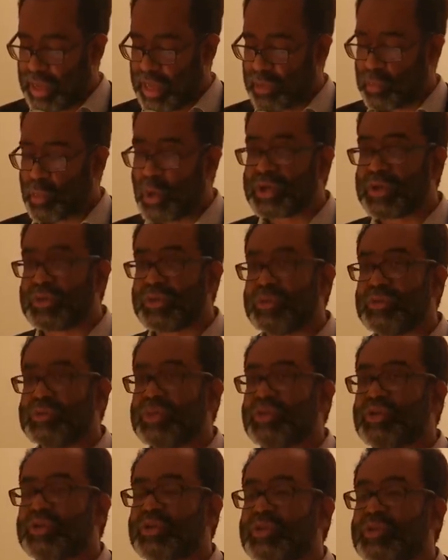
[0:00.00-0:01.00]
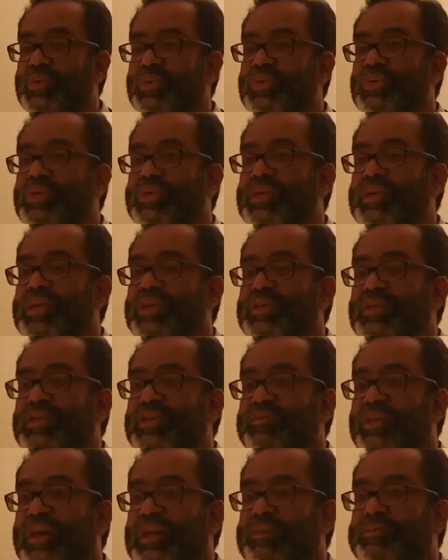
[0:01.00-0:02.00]
And one of those issues is the
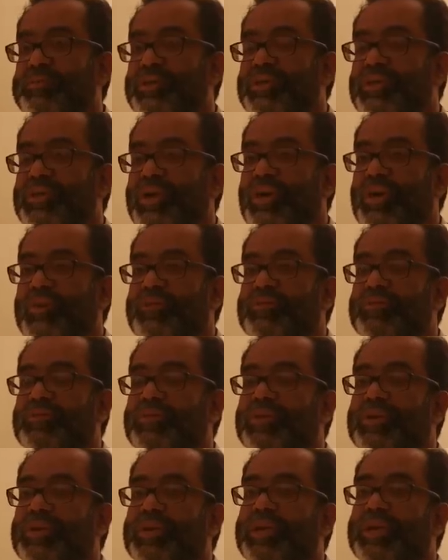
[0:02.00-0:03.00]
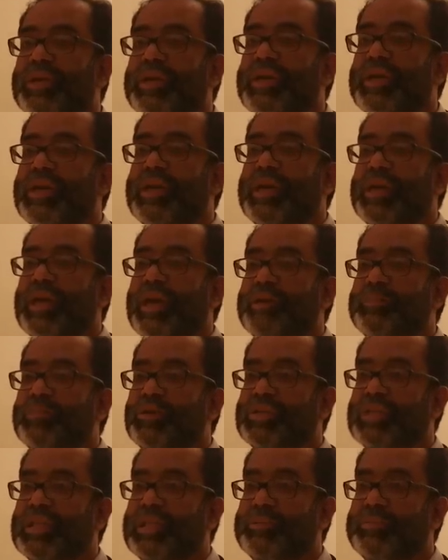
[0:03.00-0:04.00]
development of a
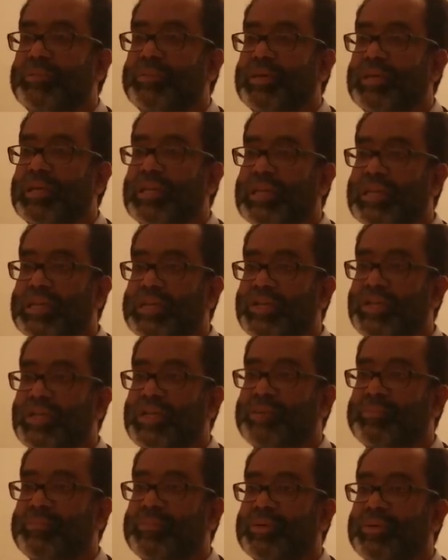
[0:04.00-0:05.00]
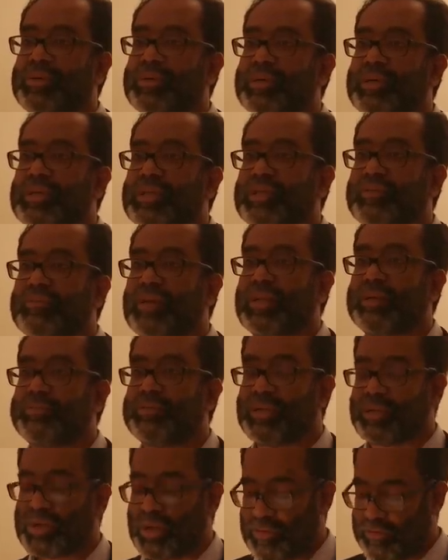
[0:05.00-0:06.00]
Muslim leadership,
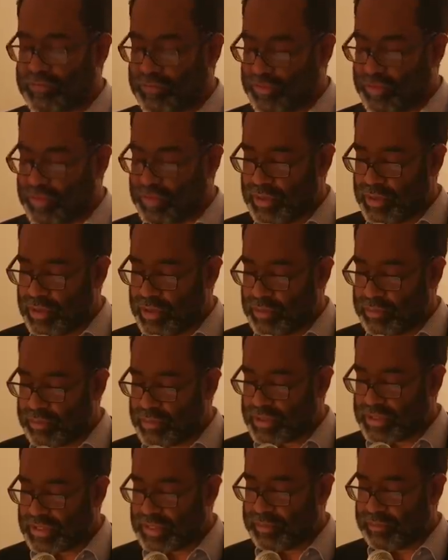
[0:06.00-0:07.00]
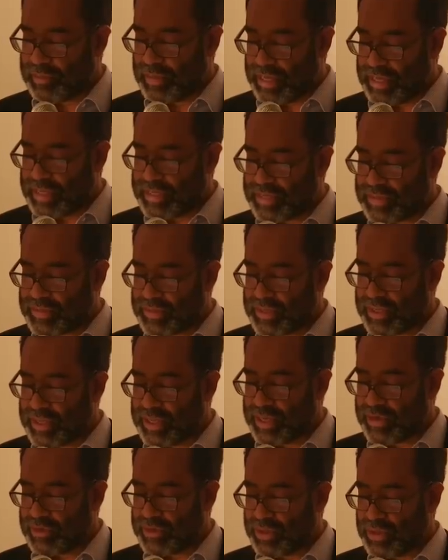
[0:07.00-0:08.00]
development of Muslim leaders
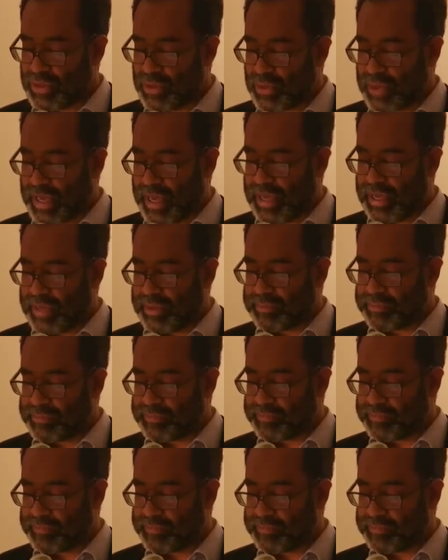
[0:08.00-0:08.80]
here in the UK.